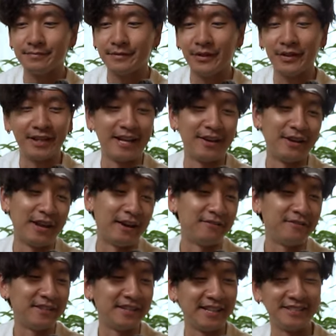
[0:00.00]
Okay, now
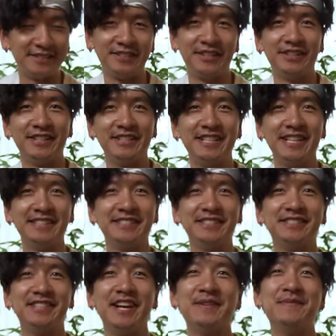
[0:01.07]
everything is starting to taste the
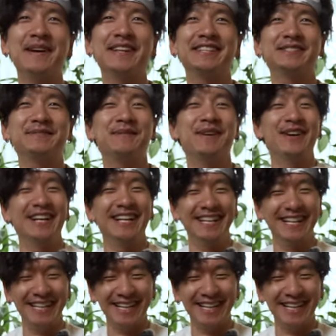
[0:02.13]
same at this point.